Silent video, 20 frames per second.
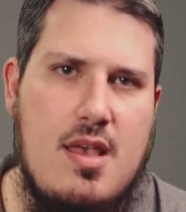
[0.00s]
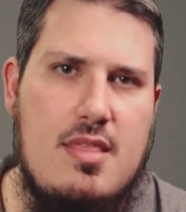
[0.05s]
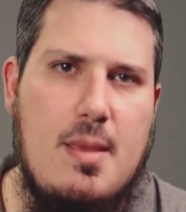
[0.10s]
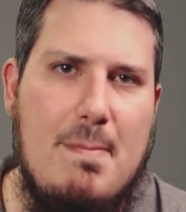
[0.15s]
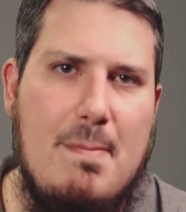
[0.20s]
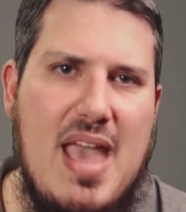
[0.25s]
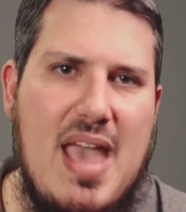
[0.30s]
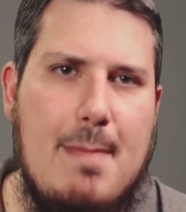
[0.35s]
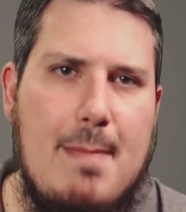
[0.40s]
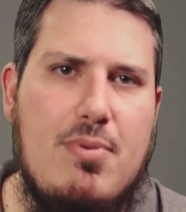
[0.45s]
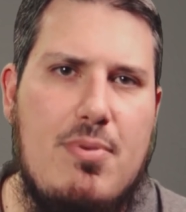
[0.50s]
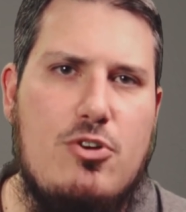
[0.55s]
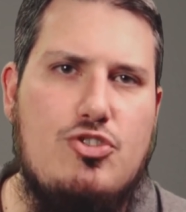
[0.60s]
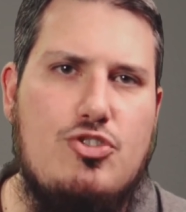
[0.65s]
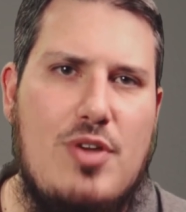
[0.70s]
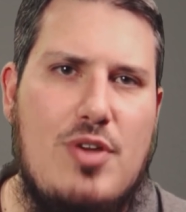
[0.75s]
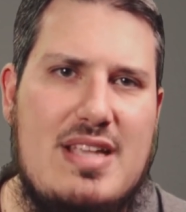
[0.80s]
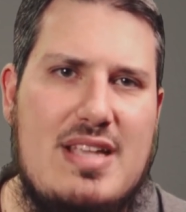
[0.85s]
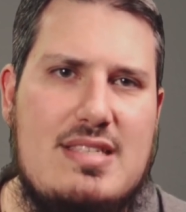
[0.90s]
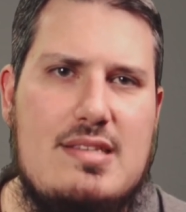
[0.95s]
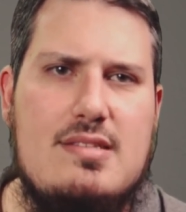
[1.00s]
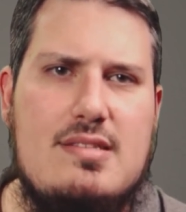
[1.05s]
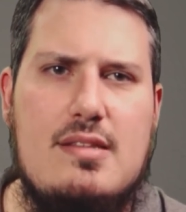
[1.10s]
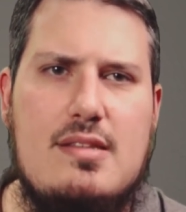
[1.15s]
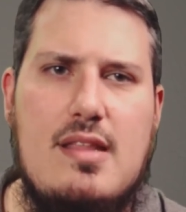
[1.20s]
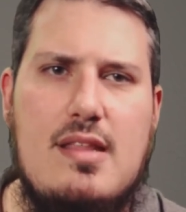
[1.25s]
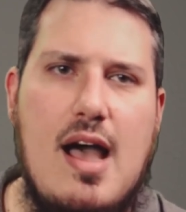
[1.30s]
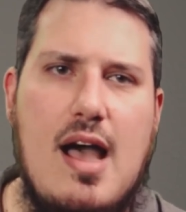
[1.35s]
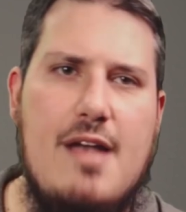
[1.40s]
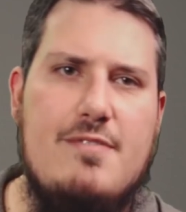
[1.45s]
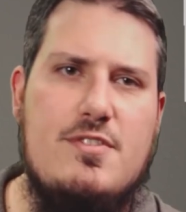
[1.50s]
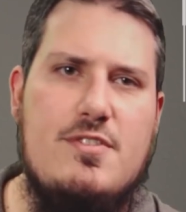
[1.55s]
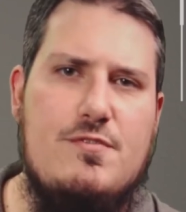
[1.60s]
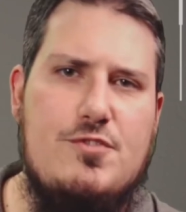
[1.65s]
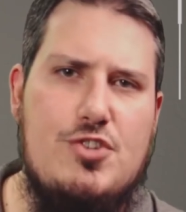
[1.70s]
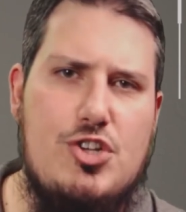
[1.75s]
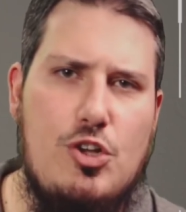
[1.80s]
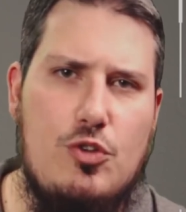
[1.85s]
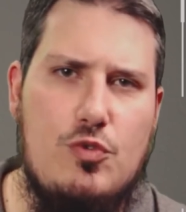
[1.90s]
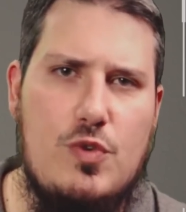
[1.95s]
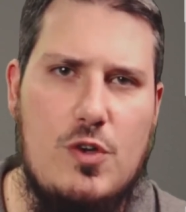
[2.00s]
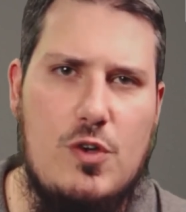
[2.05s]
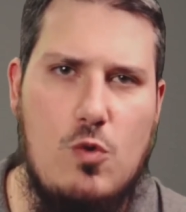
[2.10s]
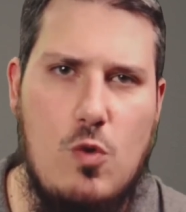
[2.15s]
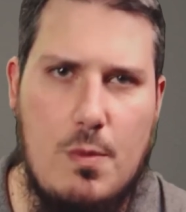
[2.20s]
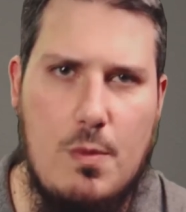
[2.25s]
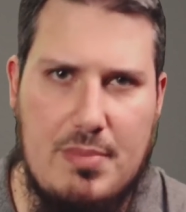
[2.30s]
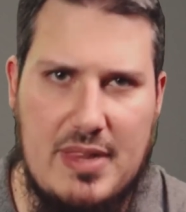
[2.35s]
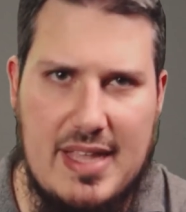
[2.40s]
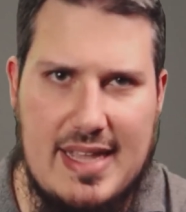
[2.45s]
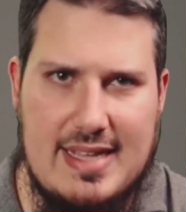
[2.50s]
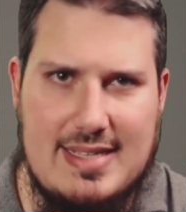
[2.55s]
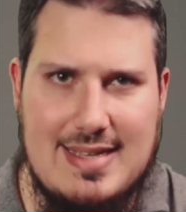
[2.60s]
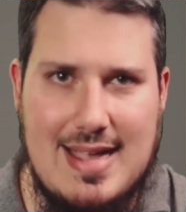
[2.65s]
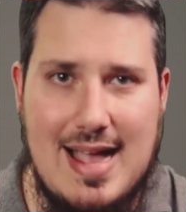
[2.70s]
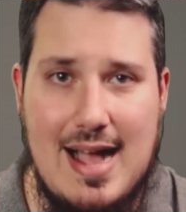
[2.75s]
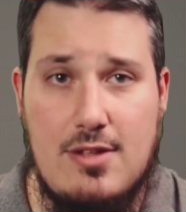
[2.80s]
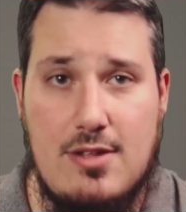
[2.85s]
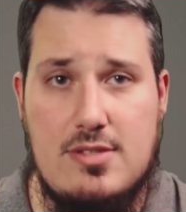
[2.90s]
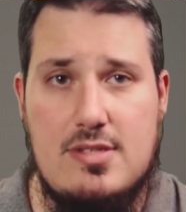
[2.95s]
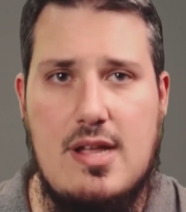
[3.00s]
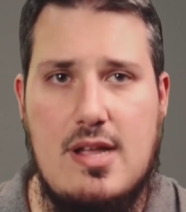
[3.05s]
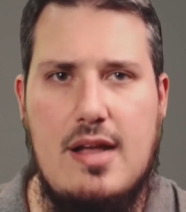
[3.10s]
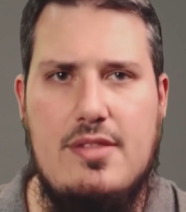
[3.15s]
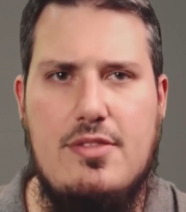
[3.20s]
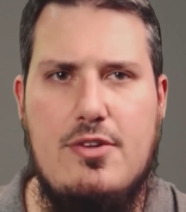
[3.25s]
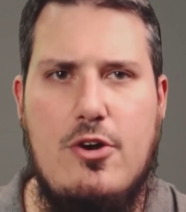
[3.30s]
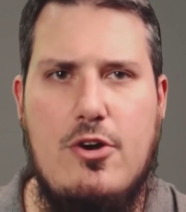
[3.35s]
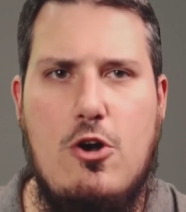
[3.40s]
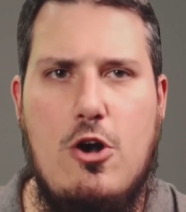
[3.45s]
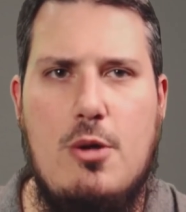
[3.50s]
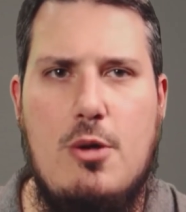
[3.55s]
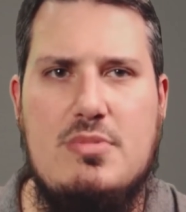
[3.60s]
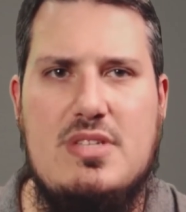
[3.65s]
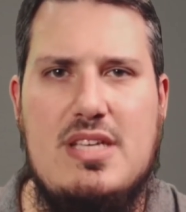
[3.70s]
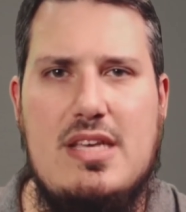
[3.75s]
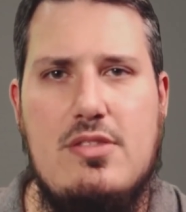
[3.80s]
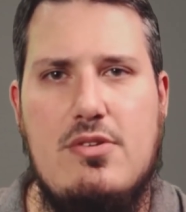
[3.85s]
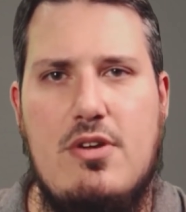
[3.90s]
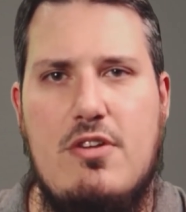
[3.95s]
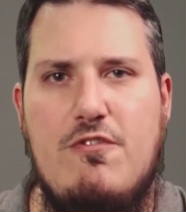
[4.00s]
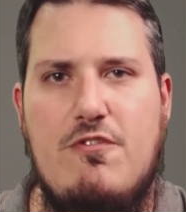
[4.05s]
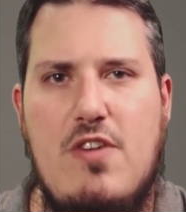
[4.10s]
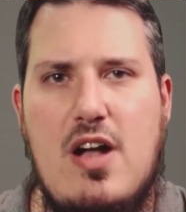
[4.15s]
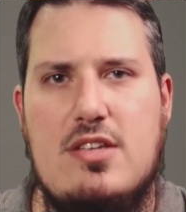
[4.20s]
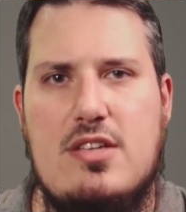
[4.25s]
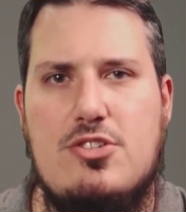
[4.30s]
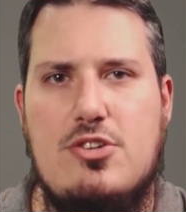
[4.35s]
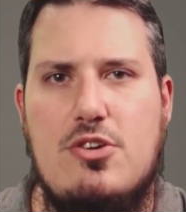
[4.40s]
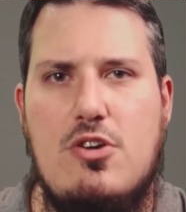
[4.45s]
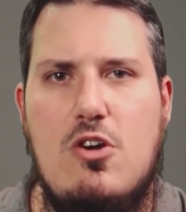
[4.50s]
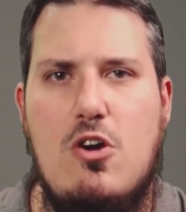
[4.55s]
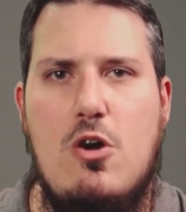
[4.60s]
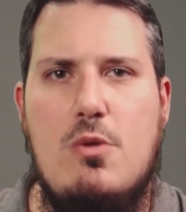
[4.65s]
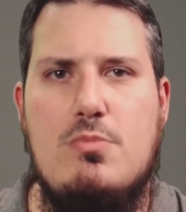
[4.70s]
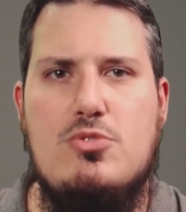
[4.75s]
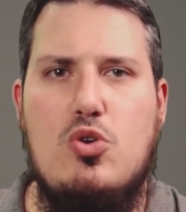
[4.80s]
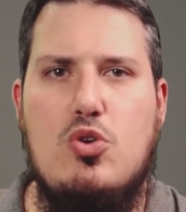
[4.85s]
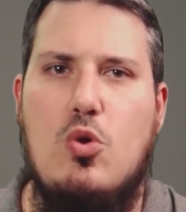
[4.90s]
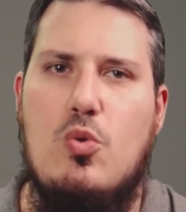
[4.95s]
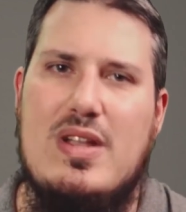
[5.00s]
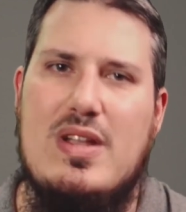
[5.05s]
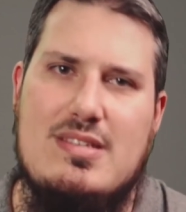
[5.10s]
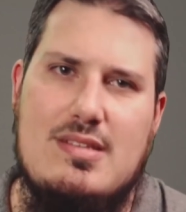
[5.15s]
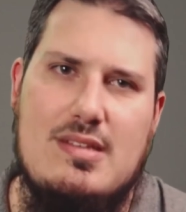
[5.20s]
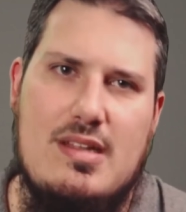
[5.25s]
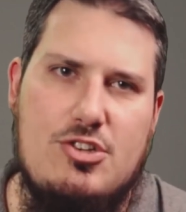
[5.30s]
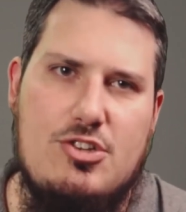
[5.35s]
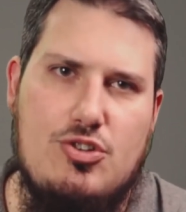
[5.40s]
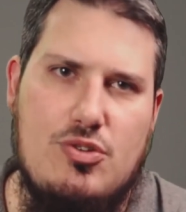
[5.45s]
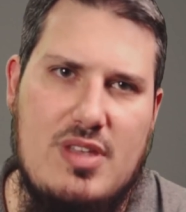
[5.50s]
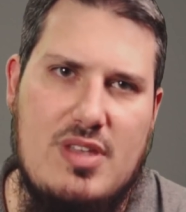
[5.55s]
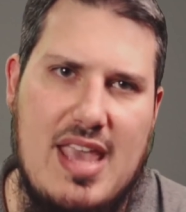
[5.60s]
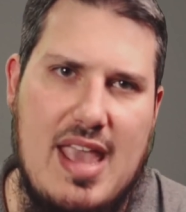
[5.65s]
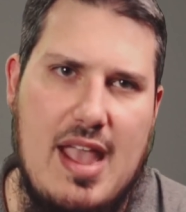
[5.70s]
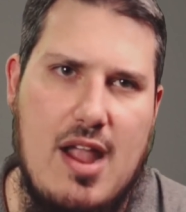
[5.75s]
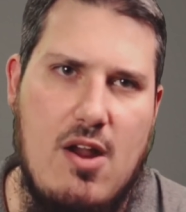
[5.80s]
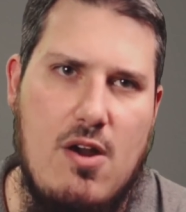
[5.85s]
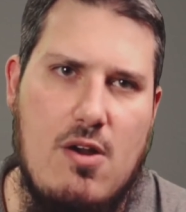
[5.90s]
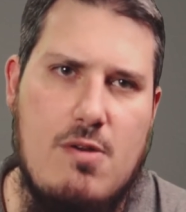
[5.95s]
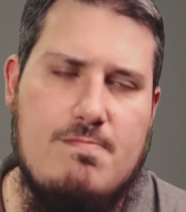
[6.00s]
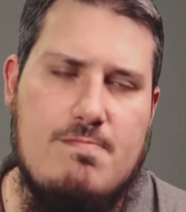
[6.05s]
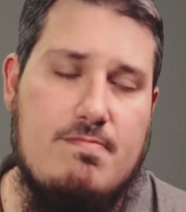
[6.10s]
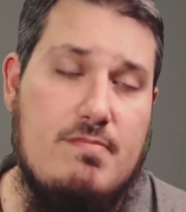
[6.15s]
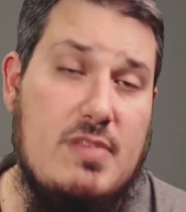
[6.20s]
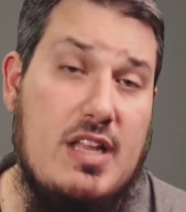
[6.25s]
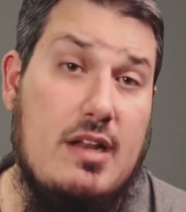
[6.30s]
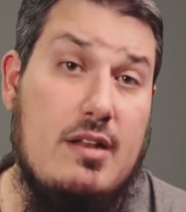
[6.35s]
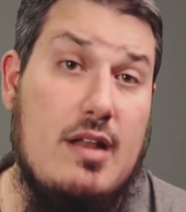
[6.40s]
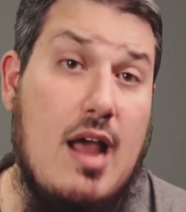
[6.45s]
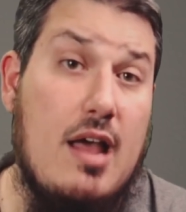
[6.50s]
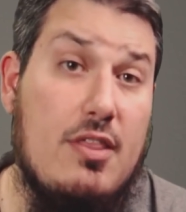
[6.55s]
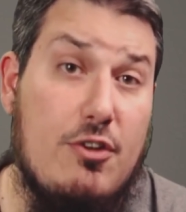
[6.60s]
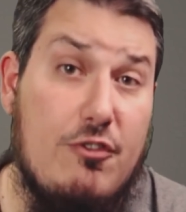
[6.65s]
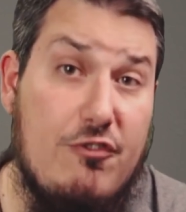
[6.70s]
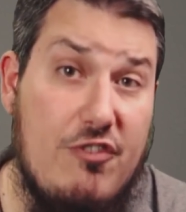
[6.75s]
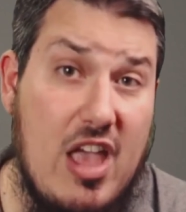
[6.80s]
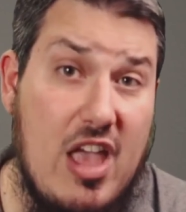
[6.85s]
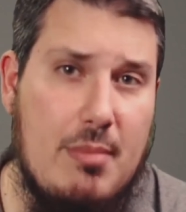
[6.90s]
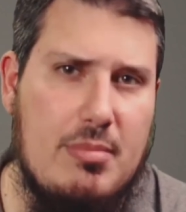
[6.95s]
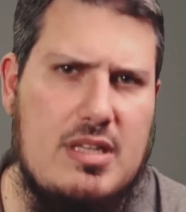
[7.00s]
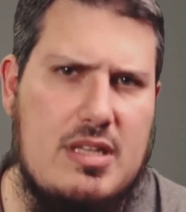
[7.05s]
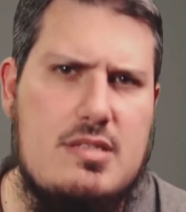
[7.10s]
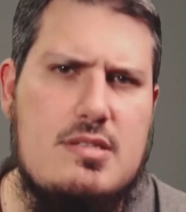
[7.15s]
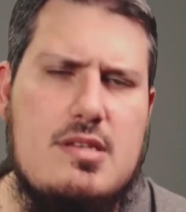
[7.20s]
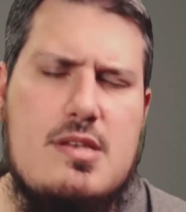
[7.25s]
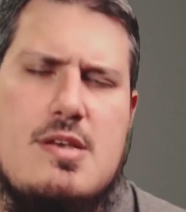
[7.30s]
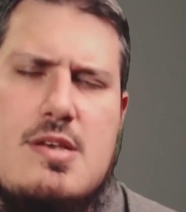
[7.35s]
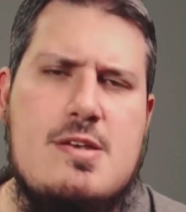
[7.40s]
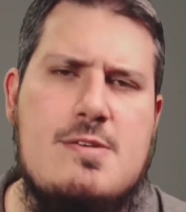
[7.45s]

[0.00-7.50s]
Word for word: The paper traces the lives of children who were placed outside their homes, either in foster homes or residential care, meaning not their families.